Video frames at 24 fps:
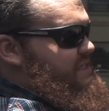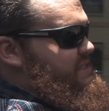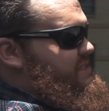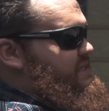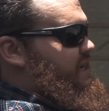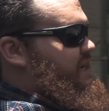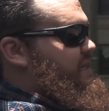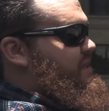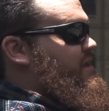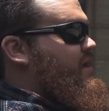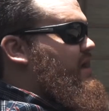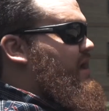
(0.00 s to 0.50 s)

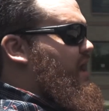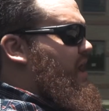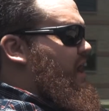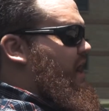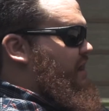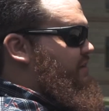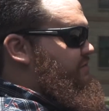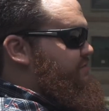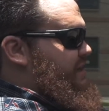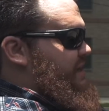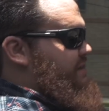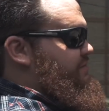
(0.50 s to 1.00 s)
said,
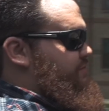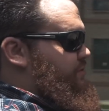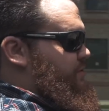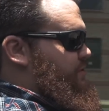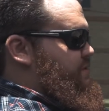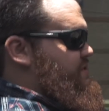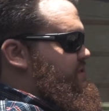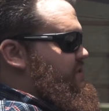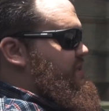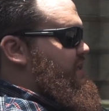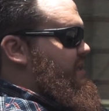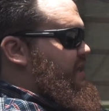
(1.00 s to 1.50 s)
of
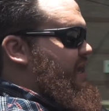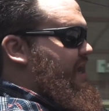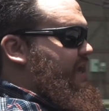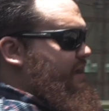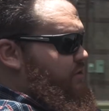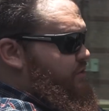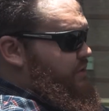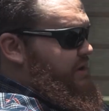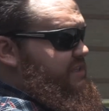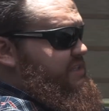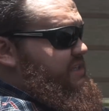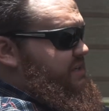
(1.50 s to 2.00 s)
diversity and
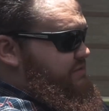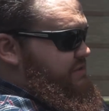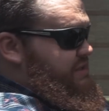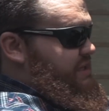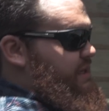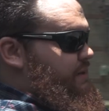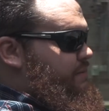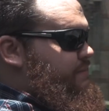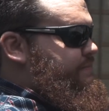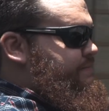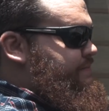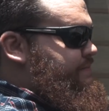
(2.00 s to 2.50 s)
creativity.